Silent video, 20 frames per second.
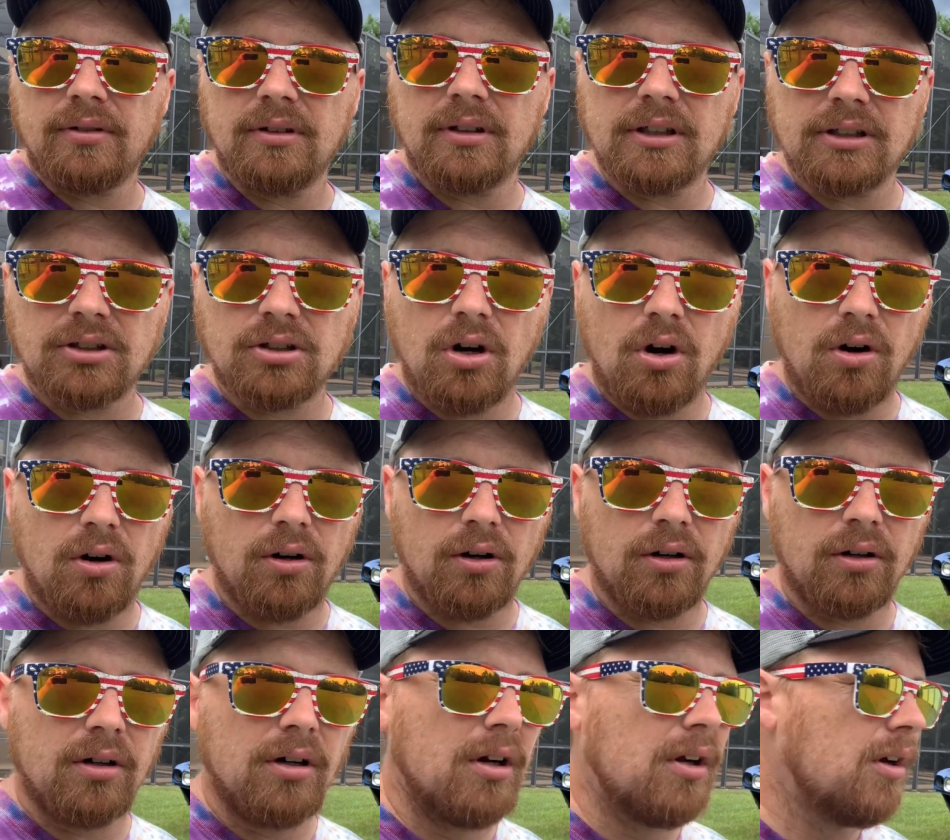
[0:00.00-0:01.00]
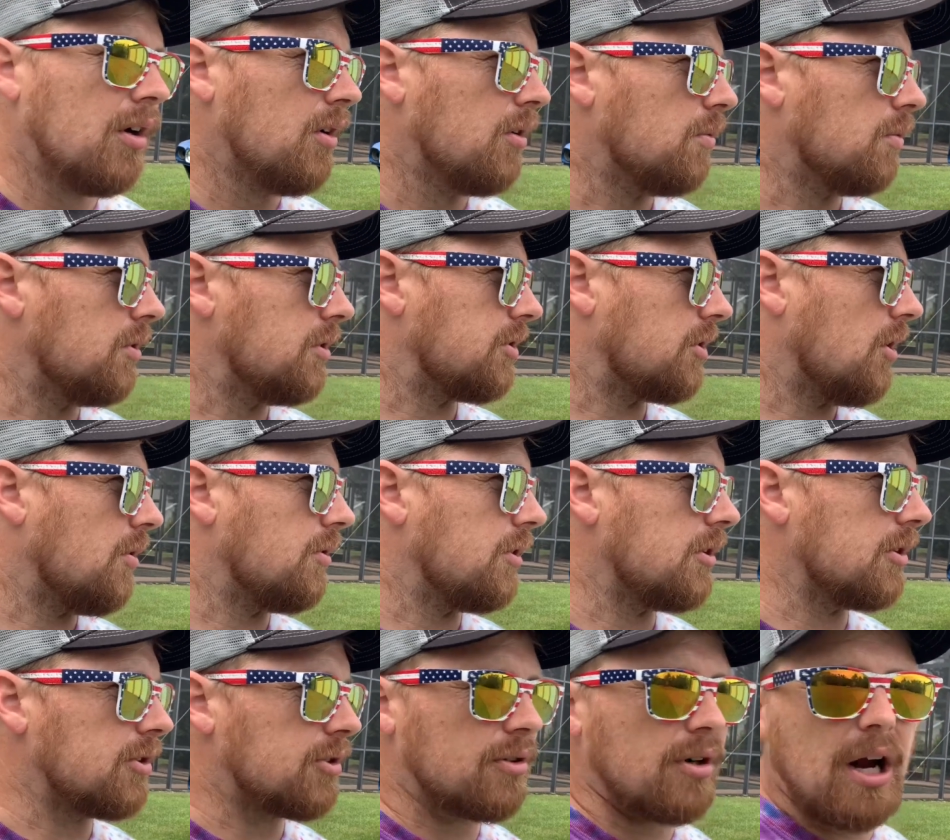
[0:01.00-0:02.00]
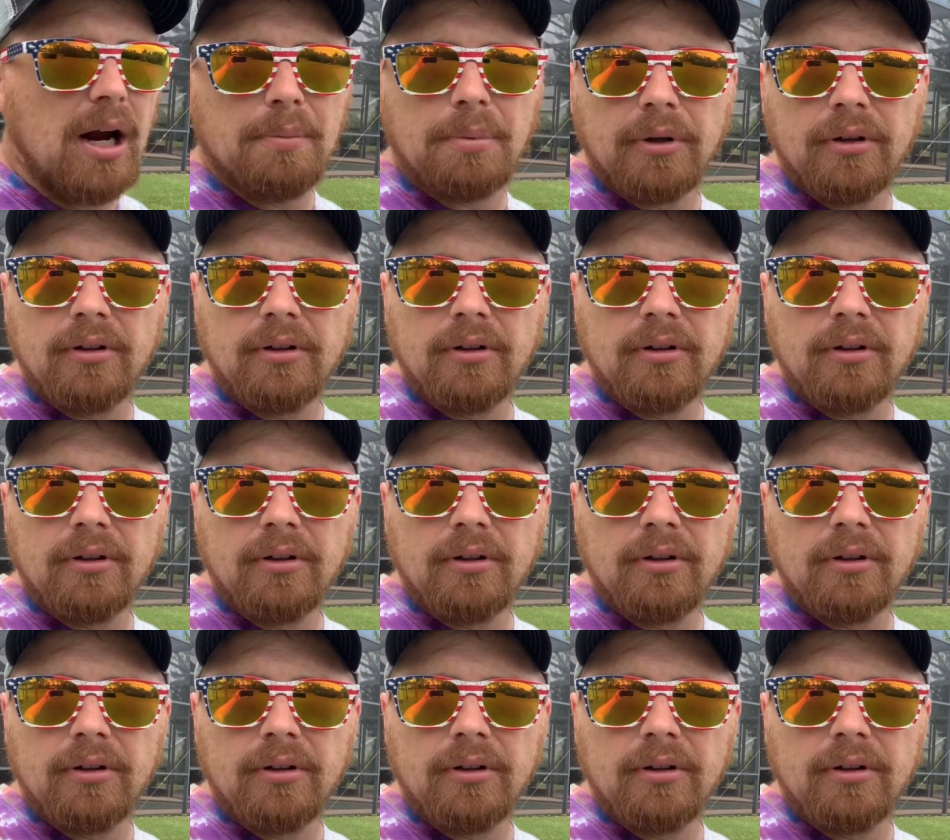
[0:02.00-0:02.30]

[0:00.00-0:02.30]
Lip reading: This car was going to the scrapper.